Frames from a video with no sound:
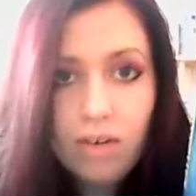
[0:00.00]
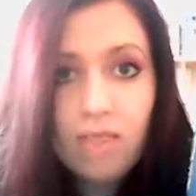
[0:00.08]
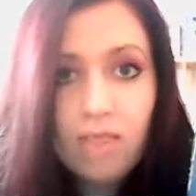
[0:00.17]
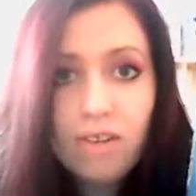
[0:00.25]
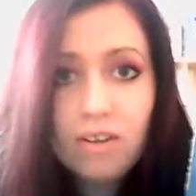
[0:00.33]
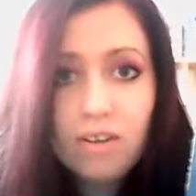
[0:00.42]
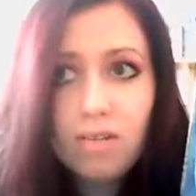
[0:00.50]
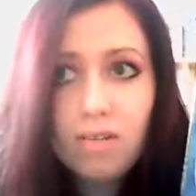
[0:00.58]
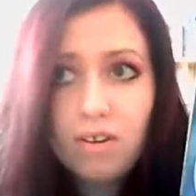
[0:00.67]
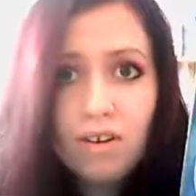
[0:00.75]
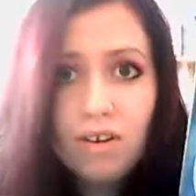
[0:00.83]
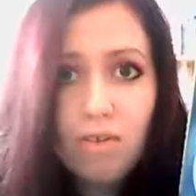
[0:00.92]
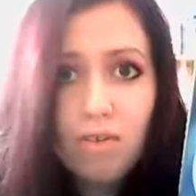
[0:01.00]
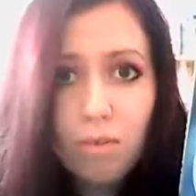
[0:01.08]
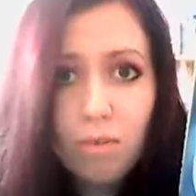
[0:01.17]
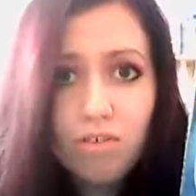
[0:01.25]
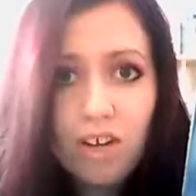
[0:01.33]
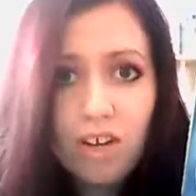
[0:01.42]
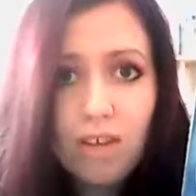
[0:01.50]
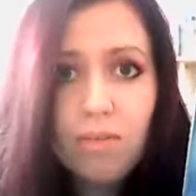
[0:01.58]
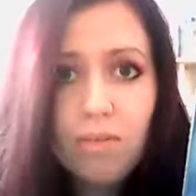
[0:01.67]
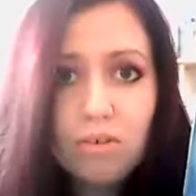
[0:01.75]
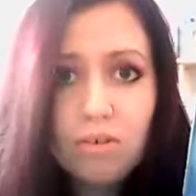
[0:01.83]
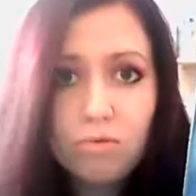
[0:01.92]
In fact, I don't think I can ever watch that again
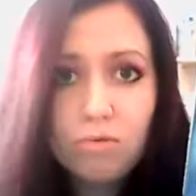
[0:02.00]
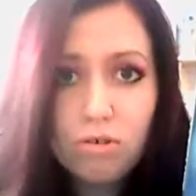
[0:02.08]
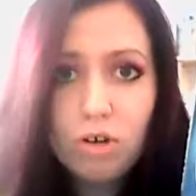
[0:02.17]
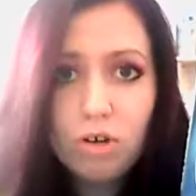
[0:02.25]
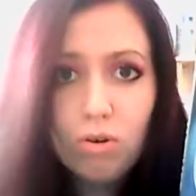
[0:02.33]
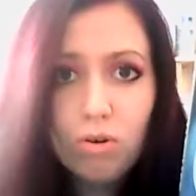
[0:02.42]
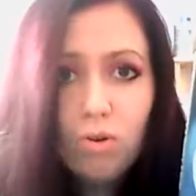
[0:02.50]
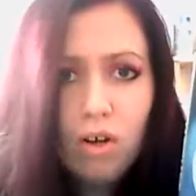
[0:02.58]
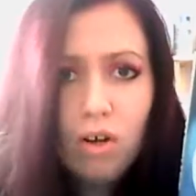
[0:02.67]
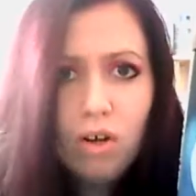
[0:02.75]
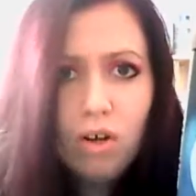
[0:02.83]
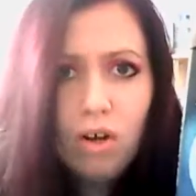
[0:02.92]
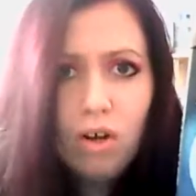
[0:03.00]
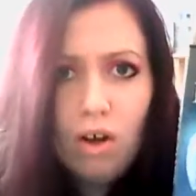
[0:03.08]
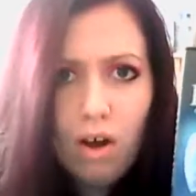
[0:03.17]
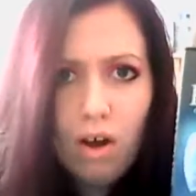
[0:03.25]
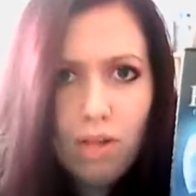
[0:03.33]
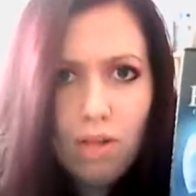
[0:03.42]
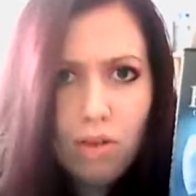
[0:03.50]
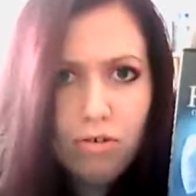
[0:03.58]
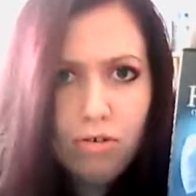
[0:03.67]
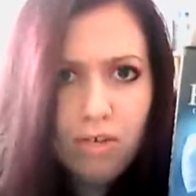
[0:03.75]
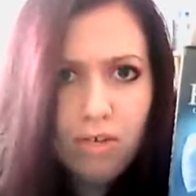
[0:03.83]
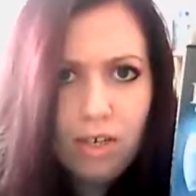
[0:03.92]
because it was so
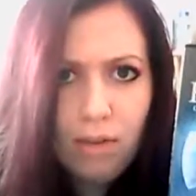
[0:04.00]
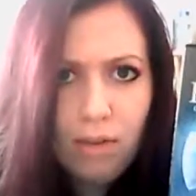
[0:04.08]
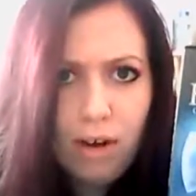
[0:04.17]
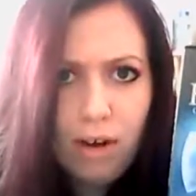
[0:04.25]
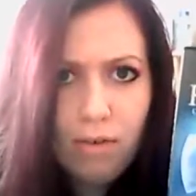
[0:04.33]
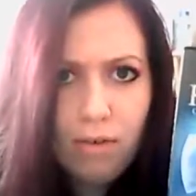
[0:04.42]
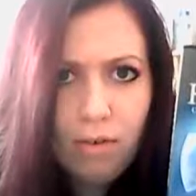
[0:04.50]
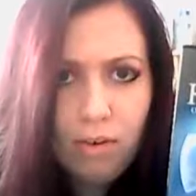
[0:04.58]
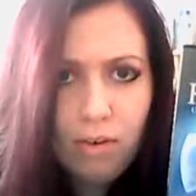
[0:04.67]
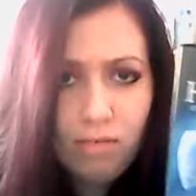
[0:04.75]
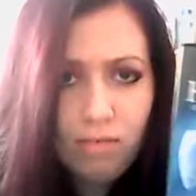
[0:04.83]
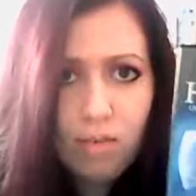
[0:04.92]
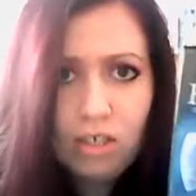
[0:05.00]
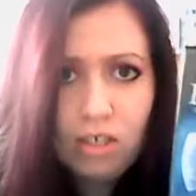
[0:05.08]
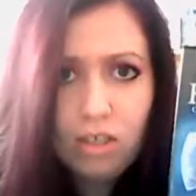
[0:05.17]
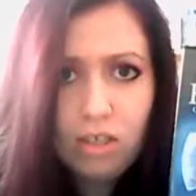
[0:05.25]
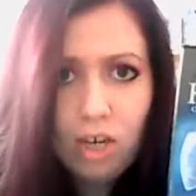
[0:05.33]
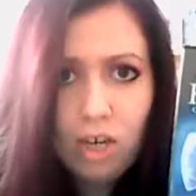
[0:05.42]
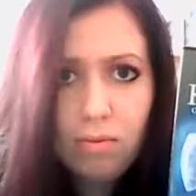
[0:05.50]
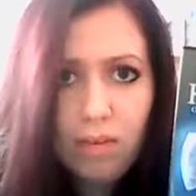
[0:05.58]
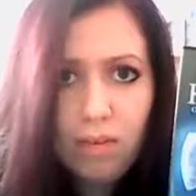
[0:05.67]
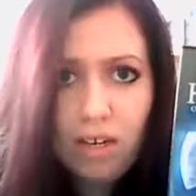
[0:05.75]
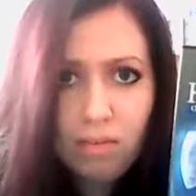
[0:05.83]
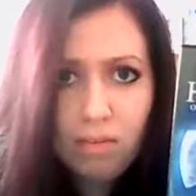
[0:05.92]
emotionally powerful and it really disturbed
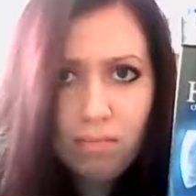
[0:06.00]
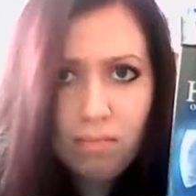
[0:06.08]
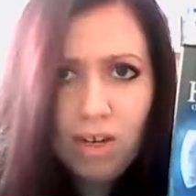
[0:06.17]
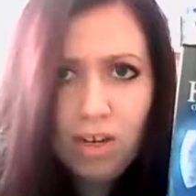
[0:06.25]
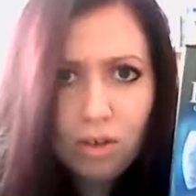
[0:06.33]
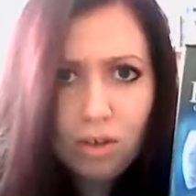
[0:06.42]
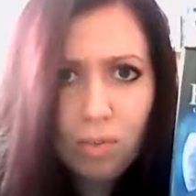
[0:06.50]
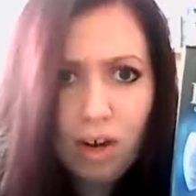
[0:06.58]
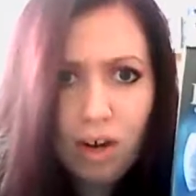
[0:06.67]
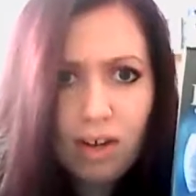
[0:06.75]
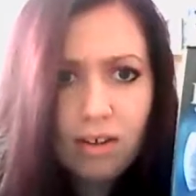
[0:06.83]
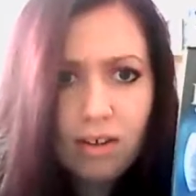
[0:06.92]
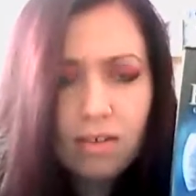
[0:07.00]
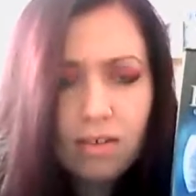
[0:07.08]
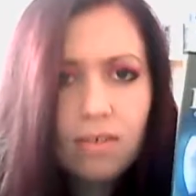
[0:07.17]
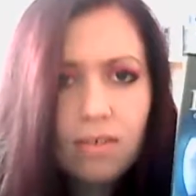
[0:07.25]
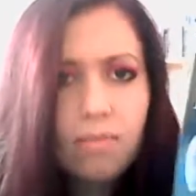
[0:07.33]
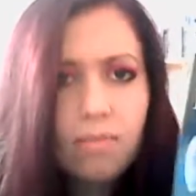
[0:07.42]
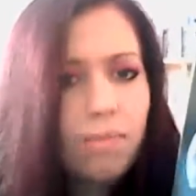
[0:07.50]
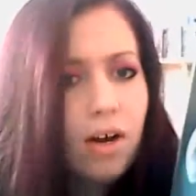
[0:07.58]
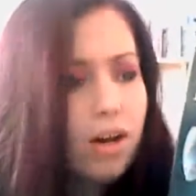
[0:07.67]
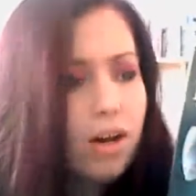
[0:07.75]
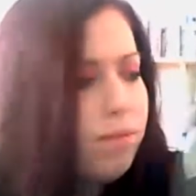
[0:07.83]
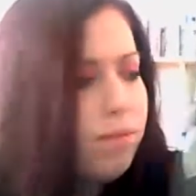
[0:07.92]
me in a in a good way.
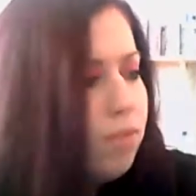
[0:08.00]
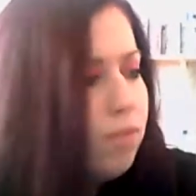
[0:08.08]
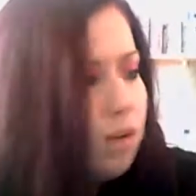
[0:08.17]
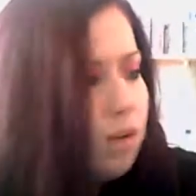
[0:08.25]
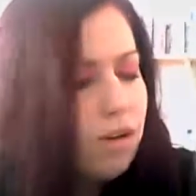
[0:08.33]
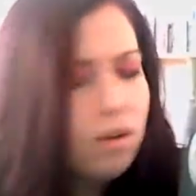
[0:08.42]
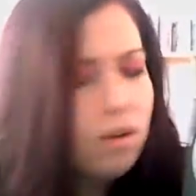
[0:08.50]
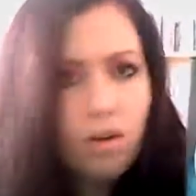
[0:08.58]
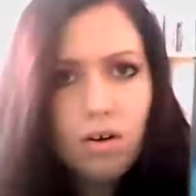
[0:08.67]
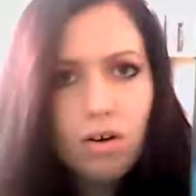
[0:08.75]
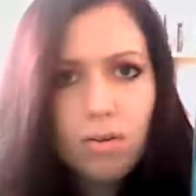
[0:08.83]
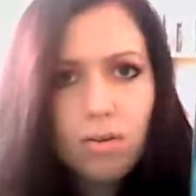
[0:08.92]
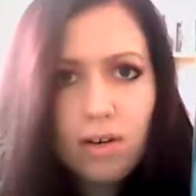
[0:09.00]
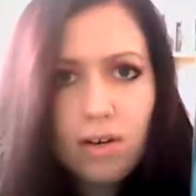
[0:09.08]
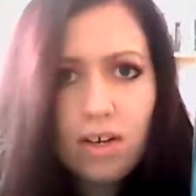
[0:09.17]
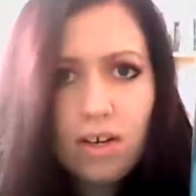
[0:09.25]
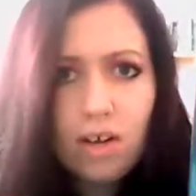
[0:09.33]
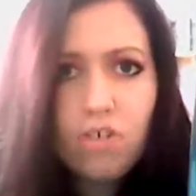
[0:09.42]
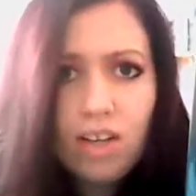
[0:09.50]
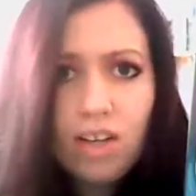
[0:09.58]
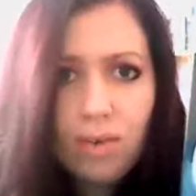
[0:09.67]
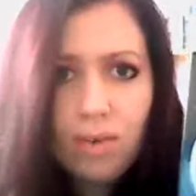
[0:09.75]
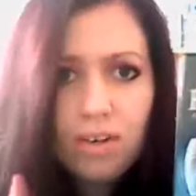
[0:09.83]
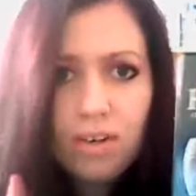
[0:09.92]
But um, oh man, yeah, go check
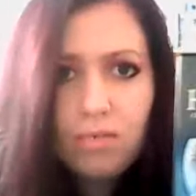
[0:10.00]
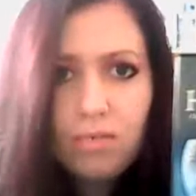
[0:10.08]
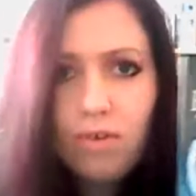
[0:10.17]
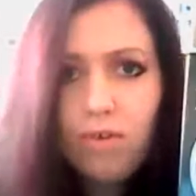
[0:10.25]
that one out as well.